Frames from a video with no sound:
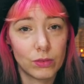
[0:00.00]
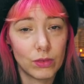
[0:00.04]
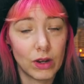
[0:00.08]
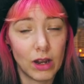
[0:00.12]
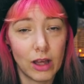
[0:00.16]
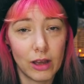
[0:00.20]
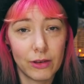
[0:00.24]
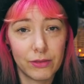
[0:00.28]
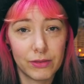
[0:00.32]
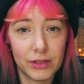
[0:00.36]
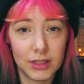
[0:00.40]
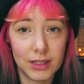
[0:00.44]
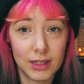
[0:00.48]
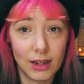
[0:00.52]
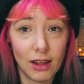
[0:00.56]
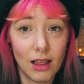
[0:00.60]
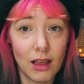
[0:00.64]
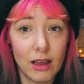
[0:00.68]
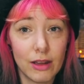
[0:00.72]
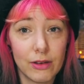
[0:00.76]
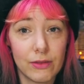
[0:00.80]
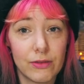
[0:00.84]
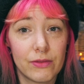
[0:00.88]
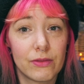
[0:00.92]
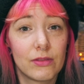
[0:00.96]
life is
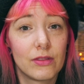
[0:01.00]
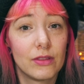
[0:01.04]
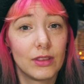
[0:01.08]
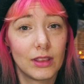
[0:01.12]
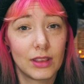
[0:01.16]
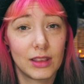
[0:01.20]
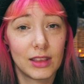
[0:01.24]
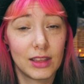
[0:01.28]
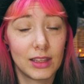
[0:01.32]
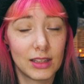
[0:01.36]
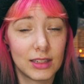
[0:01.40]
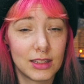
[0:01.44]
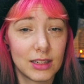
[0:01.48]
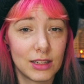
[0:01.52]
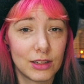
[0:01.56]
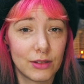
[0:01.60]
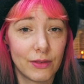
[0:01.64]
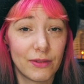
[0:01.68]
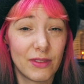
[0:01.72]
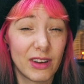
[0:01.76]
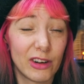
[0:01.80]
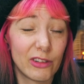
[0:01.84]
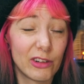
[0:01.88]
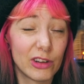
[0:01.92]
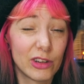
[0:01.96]
life, this is a
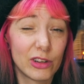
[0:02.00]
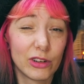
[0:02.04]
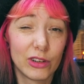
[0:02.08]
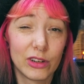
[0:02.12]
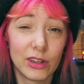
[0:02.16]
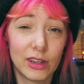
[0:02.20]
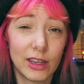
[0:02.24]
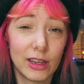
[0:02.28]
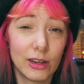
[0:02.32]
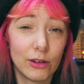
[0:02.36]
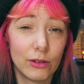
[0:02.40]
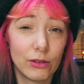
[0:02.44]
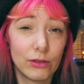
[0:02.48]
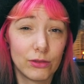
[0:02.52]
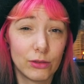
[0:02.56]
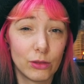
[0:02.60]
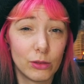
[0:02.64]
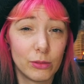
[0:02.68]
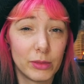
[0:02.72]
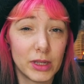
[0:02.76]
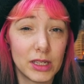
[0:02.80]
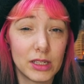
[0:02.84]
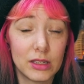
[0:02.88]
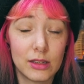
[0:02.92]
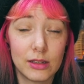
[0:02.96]
very good heel
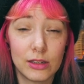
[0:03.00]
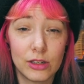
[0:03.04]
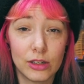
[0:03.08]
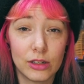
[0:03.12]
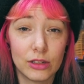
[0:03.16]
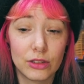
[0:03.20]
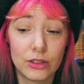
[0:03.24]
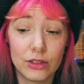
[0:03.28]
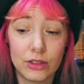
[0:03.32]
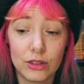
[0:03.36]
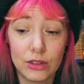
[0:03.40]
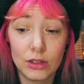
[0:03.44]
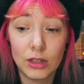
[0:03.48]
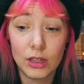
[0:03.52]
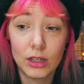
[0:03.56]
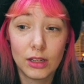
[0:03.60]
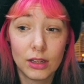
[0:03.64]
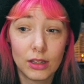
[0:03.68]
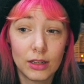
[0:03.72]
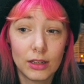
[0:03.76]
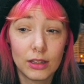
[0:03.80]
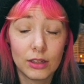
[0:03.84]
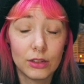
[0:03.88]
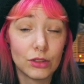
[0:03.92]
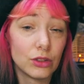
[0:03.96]
for me to just
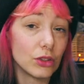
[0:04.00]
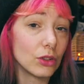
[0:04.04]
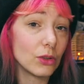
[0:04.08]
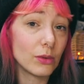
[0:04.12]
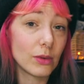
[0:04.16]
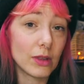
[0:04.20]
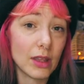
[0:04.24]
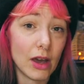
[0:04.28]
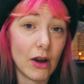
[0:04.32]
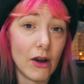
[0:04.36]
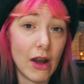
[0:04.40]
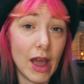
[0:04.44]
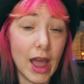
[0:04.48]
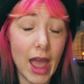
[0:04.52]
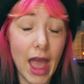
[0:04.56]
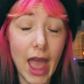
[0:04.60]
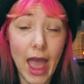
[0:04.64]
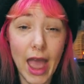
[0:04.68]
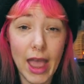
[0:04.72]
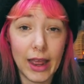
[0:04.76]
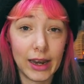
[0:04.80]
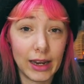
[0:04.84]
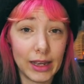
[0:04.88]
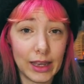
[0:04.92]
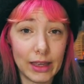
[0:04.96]
do without
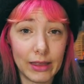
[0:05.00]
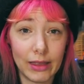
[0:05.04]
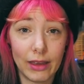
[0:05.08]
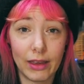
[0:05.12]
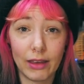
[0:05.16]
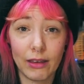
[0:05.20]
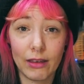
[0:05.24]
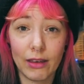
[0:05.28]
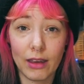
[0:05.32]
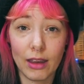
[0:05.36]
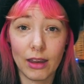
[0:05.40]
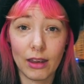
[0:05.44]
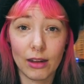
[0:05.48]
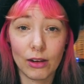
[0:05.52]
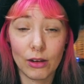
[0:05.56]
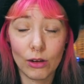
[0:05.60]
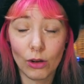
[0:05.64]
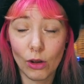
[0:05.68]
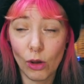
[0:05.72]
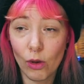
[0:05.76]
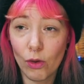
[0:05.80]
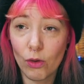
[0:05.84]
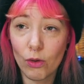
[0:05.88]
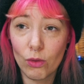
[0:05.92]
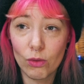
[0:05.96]
any thinking,
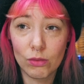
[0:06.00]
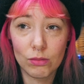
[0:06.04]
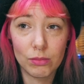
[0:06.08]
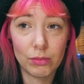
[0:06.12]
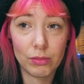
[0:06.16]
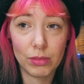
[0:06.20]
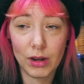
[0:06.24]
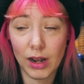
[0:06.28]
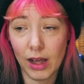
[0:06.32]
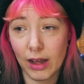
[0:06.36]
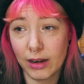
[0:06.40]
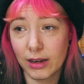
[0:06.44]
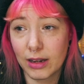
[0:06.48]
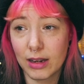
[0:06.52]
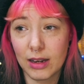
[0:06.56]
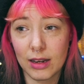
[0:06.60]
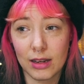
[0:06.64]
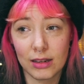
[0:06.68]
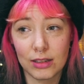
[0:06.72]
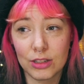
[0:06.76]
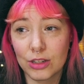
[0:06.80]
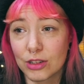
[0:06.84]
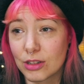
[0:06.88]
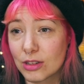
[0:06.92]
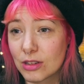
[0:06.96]
no
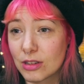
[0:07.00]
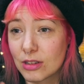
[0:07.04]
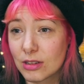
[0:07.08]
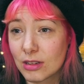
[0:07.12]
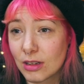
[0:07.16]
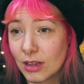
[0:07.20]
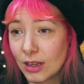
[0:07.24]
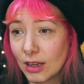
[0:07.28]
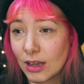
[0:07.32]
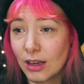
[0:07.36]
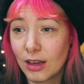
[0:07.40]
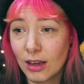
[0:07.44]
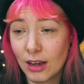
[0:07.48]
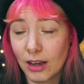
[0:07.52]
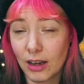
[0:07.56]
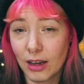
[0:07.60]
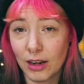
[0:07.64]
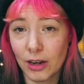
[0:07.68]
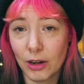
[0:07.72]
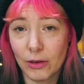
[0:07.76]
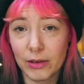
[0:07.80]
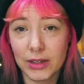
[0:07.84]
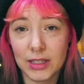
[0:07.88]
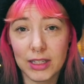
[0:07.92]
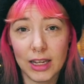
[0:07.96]
planning, just
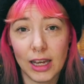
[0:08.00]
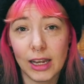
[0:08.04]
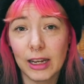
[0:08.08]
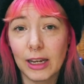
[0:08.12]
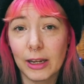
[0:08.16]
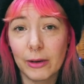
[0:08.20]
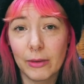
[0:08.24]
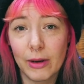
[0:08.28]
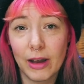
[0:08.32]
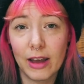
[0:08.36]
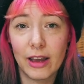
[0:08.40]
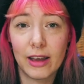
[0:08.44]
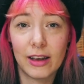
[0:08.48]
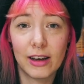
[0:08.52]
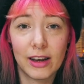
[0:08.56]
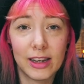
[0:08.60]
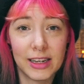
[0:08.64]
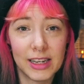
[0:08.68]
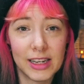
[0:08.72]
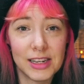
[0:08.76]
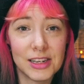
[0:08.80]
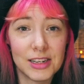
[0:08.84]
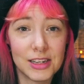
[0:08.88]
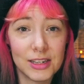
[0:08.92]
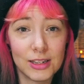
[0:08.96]
I know exactly where I
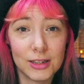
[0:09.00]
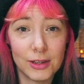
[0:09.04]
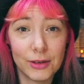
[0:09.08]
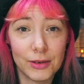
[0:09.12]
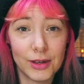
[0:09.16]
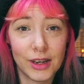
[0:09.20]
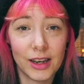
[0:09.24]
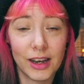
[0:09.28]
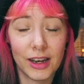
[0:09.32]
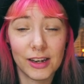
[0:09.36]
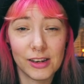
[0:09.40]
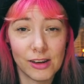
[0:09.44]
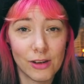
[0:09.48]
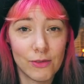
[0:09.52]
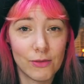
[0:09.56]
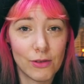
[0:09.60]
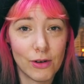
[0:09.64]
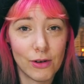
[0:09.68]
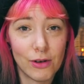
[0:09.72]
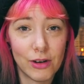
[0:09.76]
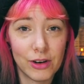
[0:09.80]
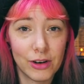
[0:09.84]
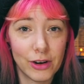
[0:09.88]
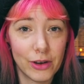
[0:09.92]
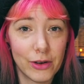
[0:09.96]
need to do it. I
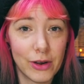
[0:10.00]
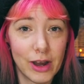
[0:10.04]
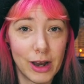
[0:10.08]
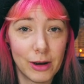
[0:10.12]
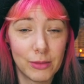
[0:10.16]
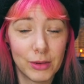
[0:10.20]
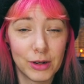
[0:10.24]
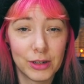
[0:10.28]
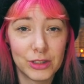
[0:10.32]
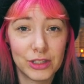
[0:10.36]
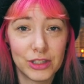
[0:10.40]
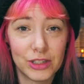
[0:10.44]
know how